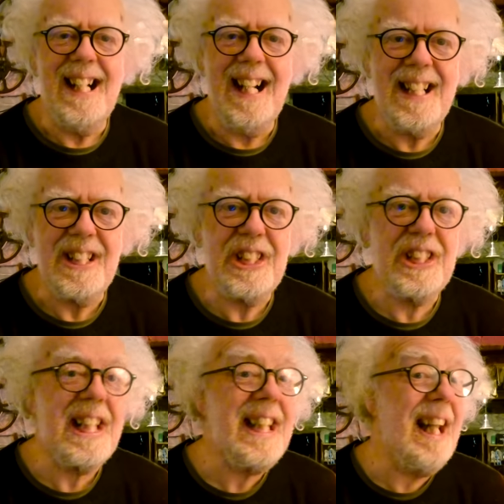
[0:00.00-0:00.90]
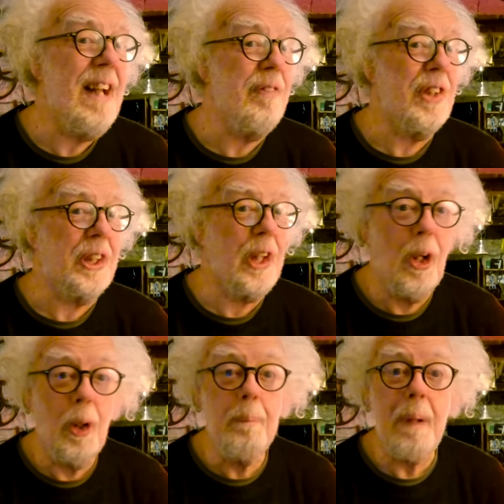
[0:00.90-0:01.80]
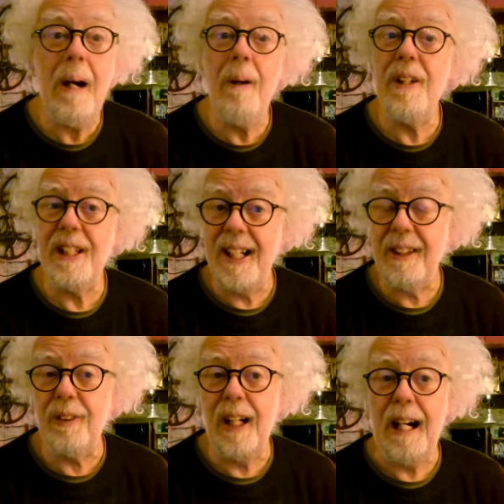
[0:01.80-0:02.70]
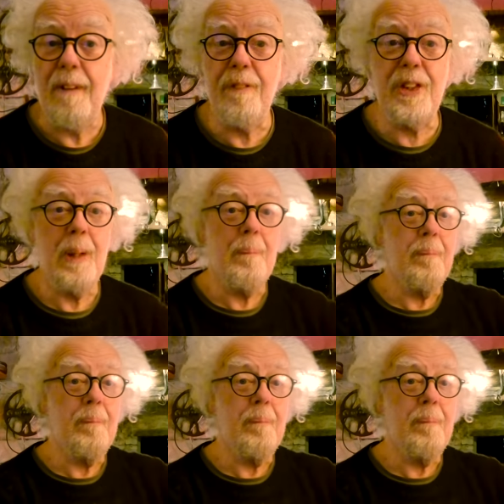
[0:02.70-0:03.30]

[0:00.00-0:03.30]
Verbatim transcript: and see if the coal-powered aircraft